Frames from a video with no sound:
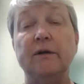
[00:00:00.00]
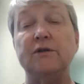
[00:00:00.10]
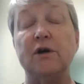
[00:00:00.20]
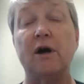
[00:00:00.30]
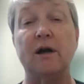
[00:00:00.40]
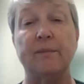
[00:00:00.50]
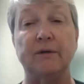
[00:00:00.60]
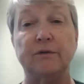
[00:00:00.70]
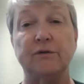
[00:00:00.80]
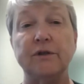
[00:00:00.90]
You need to talk
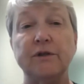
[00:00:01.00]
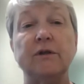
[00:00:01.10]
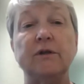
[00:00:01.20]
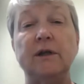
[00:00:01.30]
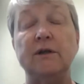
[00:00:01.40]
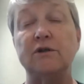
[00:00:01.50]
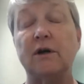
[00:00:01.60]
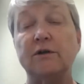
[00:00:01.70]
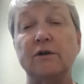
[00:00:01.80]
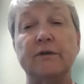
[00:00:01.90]
about nutrition. You need to
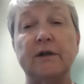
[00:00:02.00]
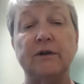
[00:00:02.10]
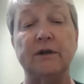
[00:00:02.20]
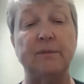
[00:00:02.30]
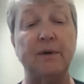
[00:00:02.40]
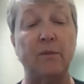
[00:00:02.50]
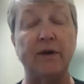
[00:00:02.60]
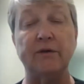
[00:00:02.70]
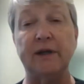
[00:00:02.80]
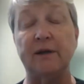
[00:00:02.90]
talk to your veterinarian about
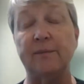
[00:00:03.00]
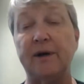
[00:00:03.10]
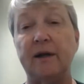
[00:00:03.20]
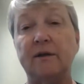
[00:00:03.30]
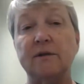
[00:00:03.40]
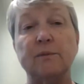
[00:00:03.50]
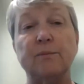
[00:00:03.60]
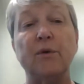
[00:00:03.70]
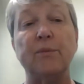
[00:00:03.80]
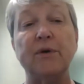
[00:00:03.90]
whether an antibiotic is
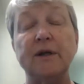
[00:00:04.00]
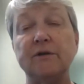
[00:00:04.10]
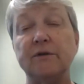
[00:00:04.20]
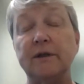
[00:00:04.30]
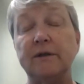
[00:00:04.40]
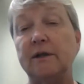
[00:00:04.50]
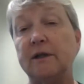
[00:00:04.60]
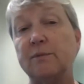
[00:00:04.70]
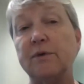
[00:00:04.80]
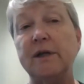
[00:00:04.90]
appropriate during the
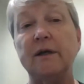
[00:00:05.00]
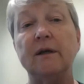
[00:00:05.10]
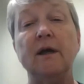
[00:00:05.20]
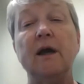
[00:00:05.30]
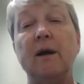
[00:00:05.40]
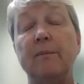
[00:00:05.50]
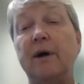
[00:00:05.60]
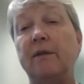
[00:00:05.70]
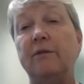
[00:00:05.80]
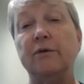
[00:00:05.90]
next breeding.
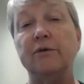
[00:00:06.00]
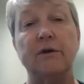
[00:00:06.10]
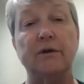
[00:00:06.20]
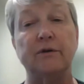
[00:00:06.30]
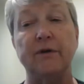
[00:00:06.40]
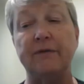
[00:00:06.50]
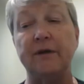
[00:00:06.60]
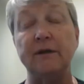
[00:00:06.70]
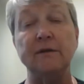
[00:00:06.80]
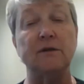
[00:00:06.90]
But those are all great
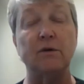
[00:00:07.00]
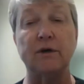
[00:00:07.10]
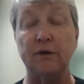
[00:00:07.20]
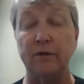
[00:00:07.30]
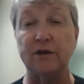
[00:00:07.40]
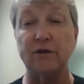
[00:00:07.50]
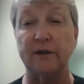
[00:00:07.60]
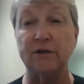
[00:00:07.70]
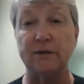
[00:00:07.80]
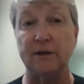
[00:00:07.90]
things. So
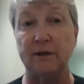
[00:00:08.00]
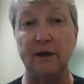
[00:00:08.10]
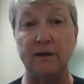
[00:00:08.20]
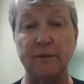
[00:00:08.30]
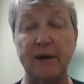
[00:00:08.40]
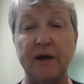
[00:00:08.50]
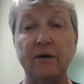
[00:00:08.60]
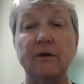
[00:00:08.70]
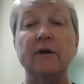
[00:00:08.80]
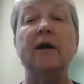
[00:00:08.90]
congratulations on not spaying
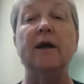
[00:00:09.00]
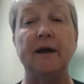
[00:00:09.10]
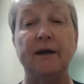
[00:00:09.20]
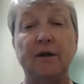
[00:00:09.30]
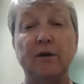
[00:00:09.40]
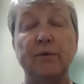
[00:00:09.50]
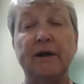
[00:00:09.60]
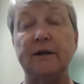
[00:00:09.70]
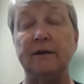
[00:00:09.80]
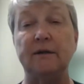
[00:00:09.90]
her and get her
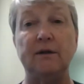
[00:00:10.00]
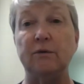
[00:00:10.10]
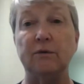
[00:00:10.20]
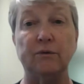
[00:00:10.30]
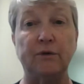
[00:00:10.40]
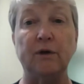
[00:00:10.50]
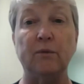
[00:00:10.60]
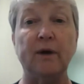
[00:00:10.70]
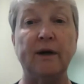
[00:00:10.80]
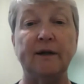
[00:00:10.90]
pregnant. You're going to
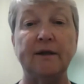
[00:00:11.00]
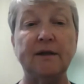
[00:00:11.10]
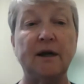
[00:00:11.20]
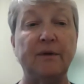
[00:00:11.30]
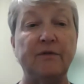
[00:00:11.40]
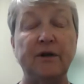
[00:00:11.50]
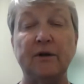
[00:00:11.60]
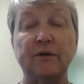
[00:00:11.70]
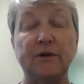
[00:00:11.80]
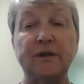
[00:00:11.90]
run out of time if you
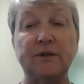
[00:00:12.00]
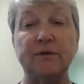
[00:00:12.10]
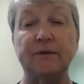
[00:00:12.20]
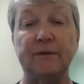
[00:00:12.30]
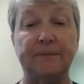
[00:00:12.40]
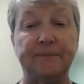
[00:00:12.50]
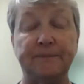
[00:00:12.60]
don't do it soon.